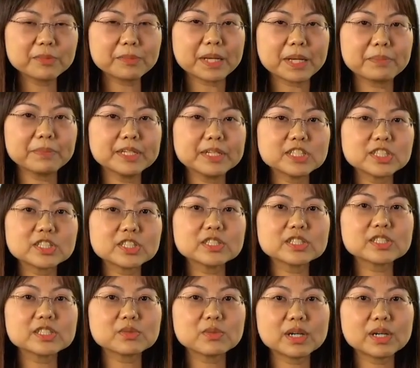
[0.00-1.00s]
for my
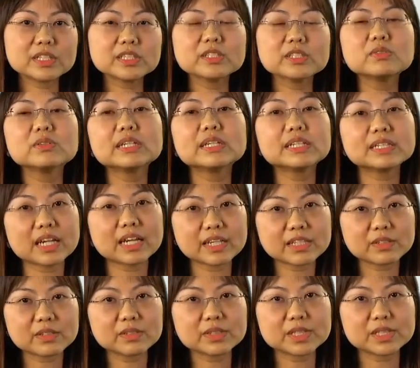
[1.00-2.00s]
patients who are newly
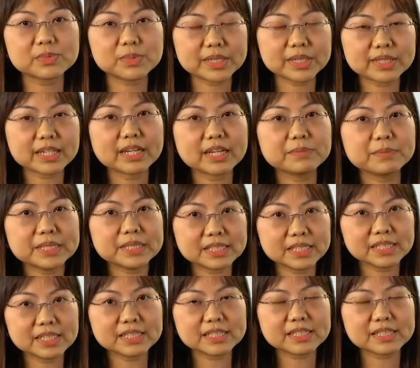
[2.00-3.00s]
diagnosed with
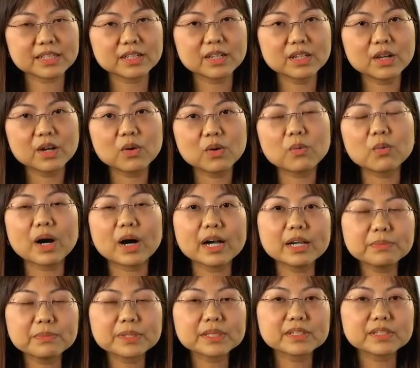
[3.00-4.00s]
diabetes.
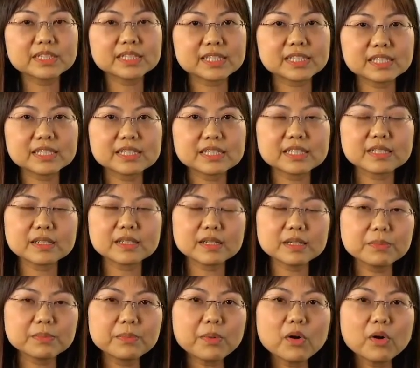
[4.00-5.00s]
Why? Because it's
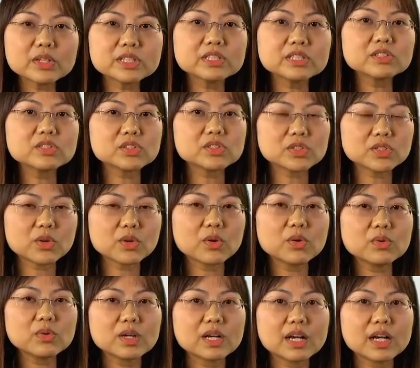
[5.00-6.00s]
important to
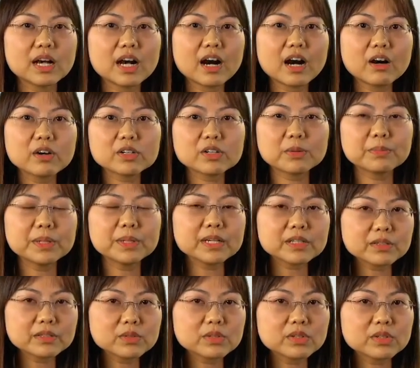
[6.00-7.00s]
know how your blood
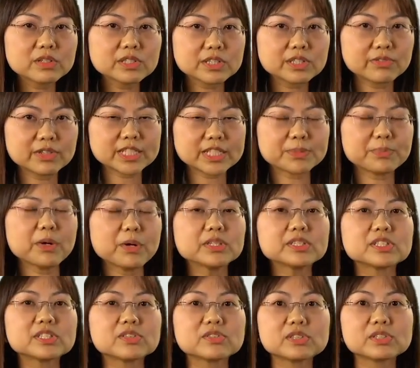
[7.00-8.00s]
glucose
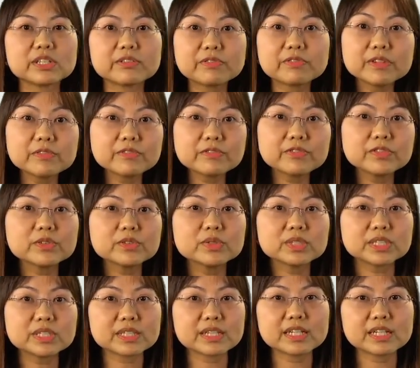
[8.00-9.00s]
responds to different
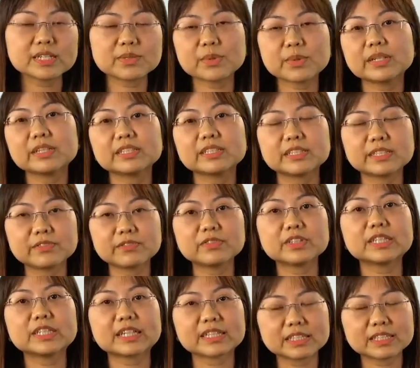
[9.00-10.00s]
foods as well as
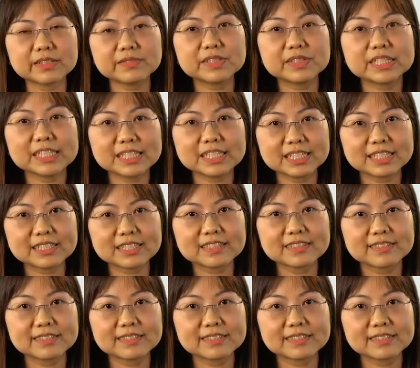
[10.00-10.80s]
different activities.